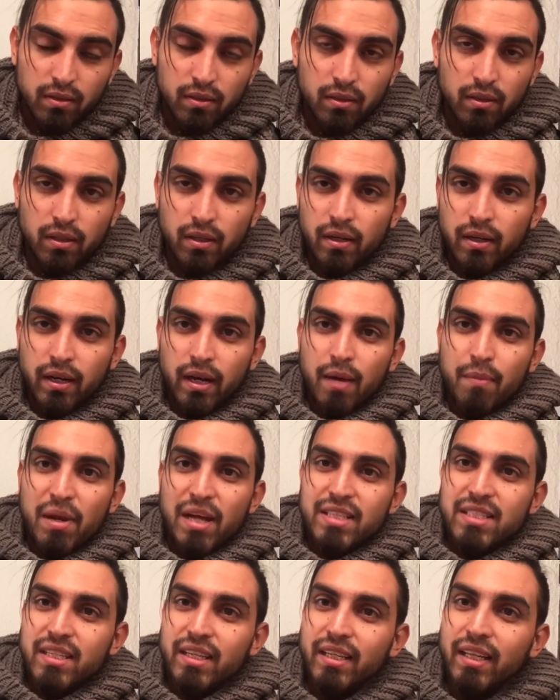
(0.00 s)
and I'm
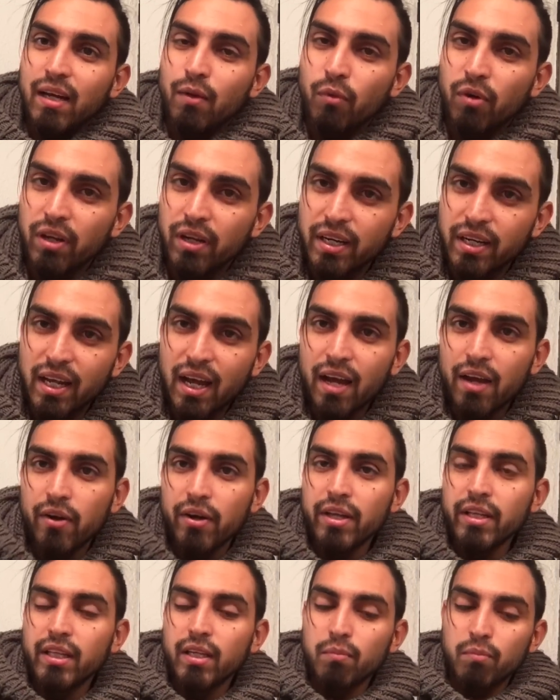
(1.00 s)
not saying that we're going to die or
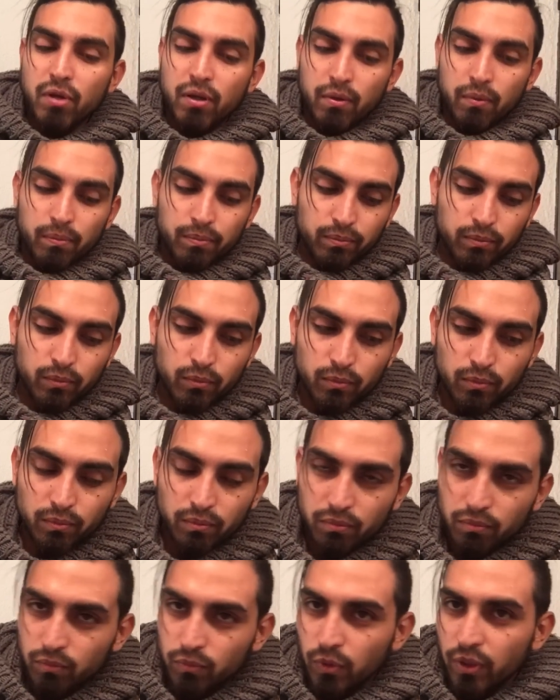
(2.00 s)
anything, but
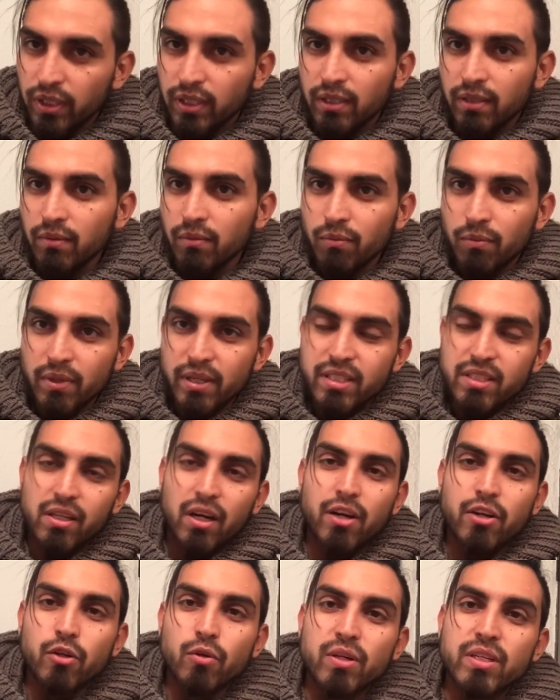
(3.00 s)
when we
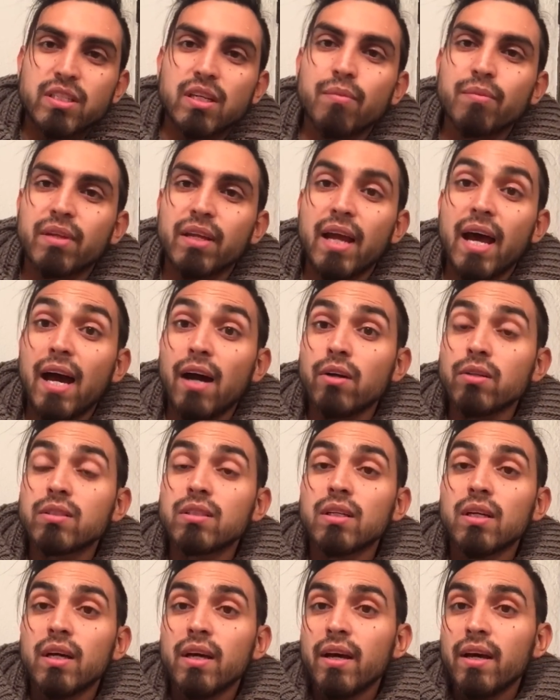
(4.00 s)
start doing something else,
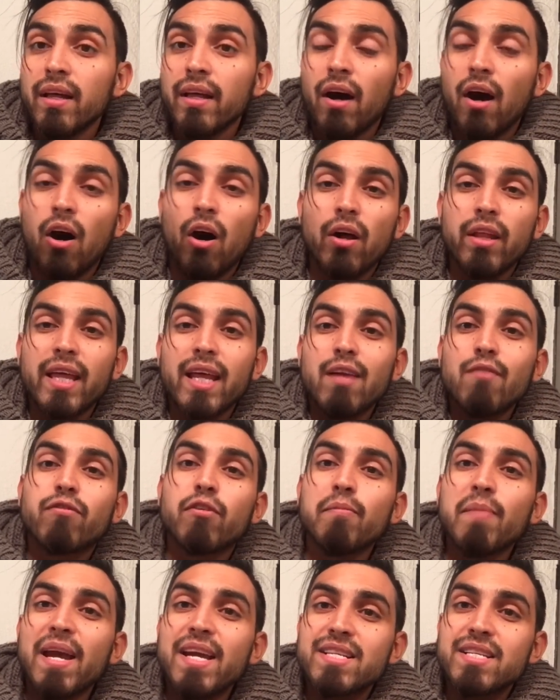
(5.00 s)
all that
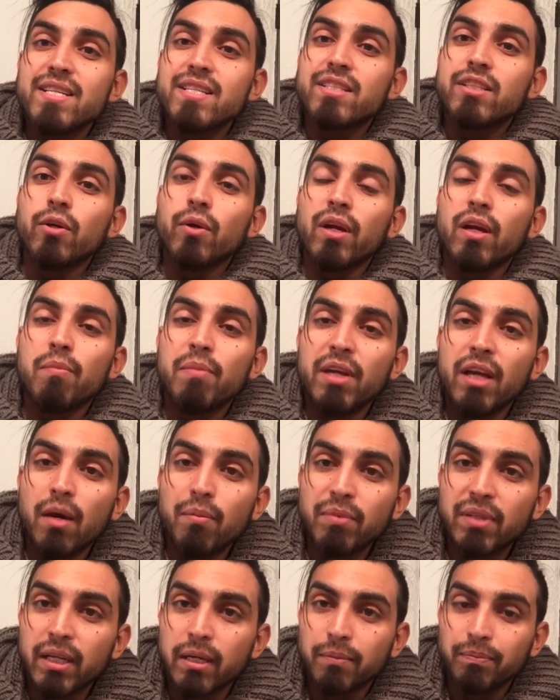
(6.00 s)
information is still going to be
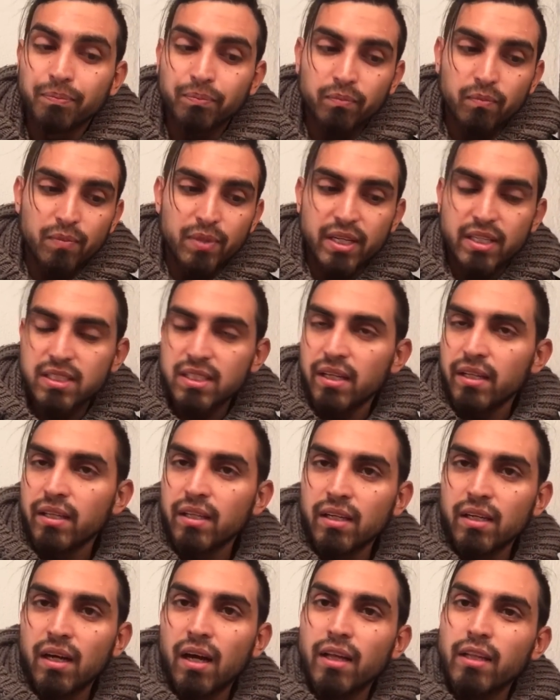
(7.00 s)
up there, because on
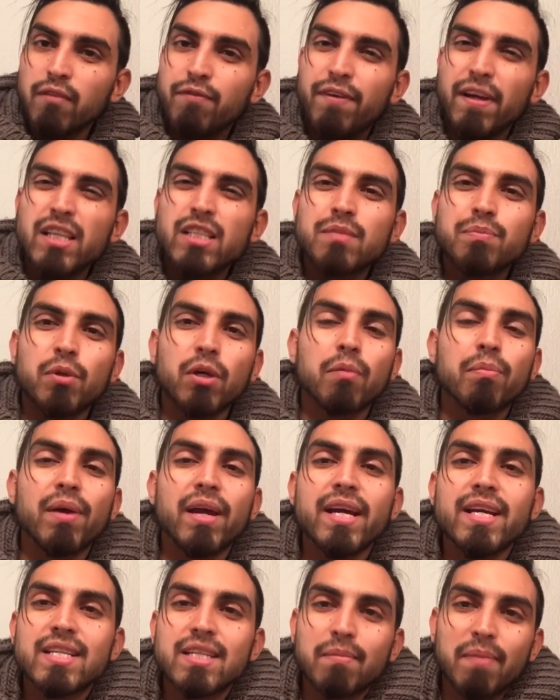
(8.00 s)
the Facebook
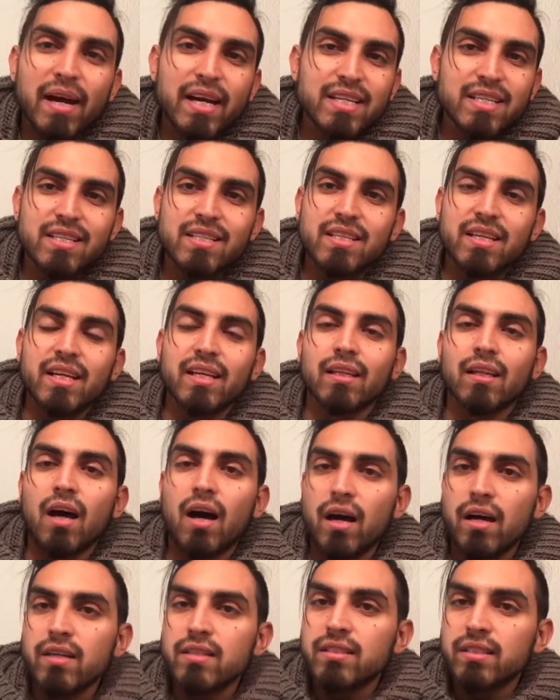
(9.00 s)
page it might just get
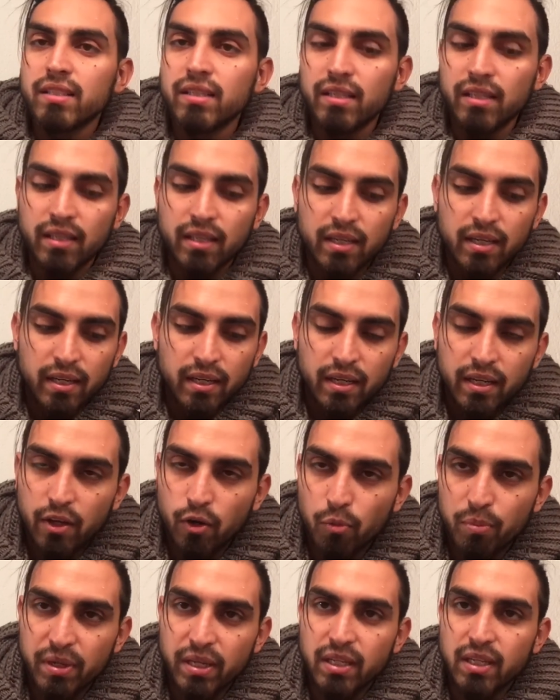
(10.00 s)
lost and
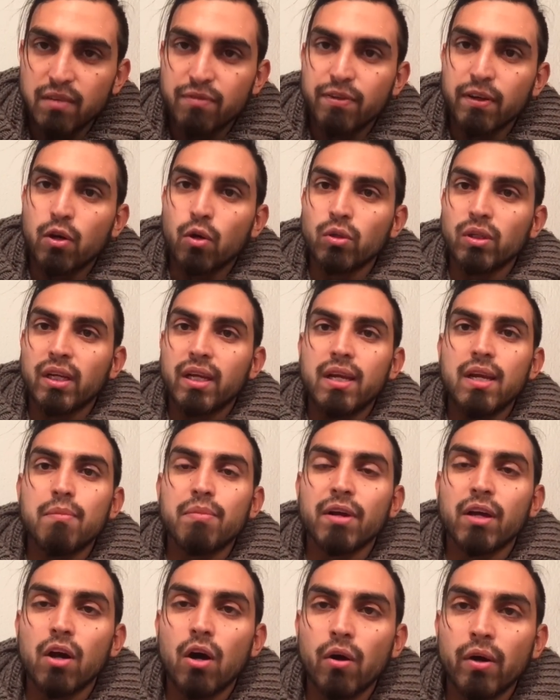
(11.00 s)
it'll be difficult to keep
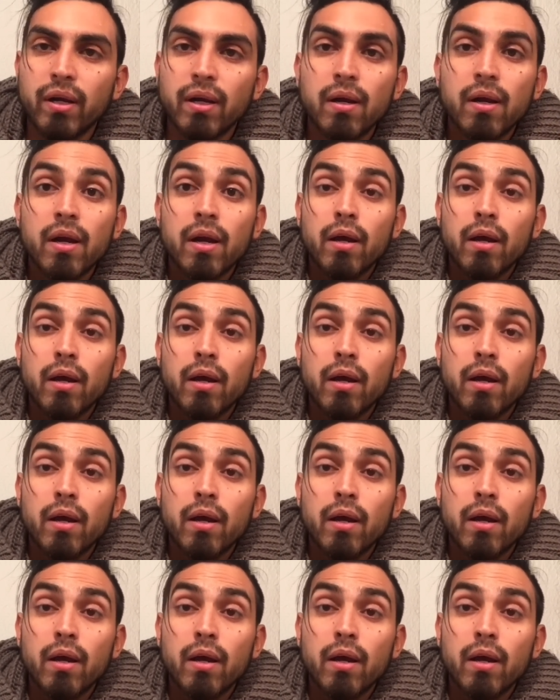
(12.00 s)
it going.